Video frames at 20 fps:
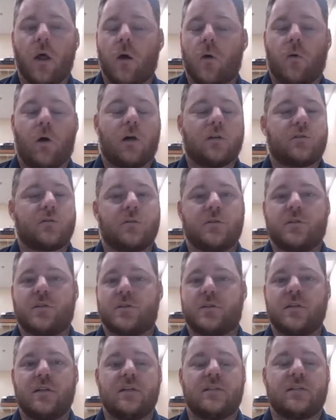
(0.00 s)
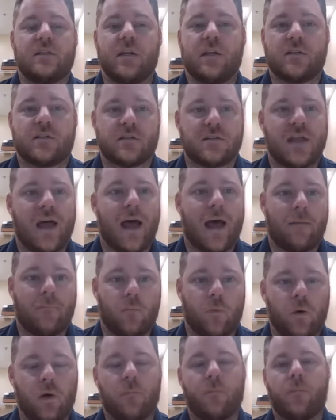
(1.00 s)
Washburn just needs to get a stop.
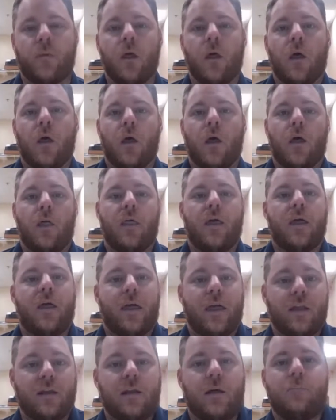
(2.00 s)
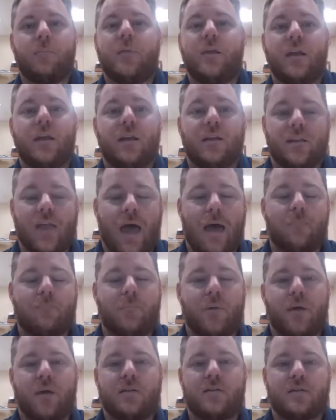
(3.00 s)
Well, they end up getting that
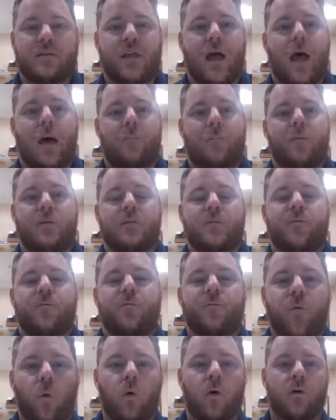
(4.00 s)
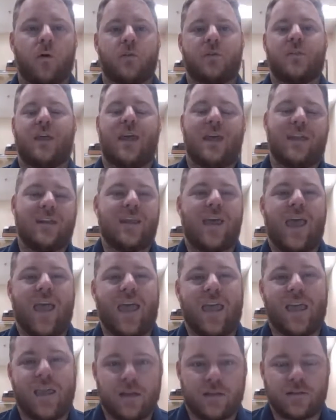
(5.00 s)
big stop. It's 4th and
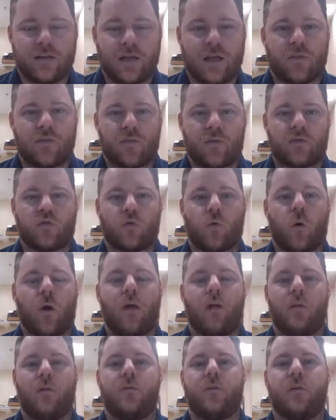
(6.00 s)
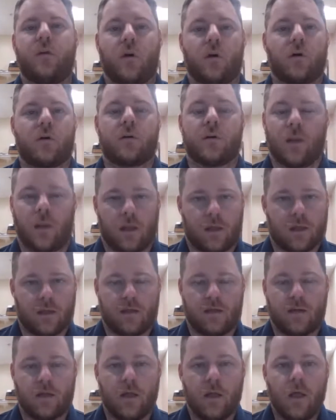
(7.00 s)
8 at the 12-yard
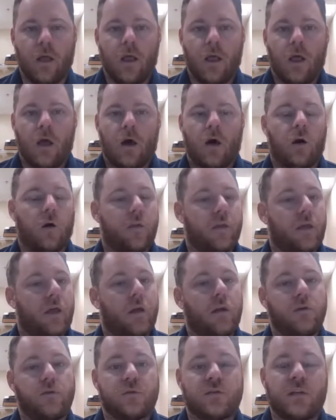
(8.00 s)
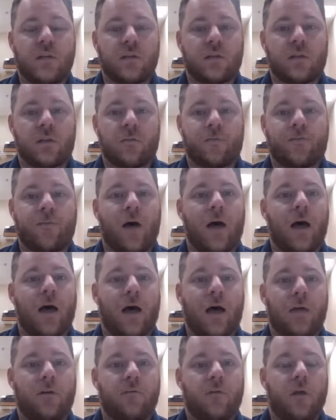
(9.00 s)
line. All they got to do is get to the
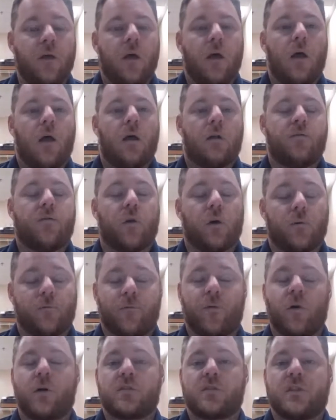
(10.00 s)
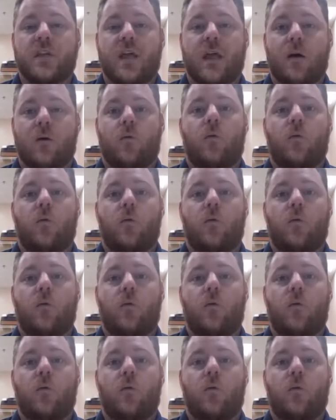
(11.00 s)
5 for a first down.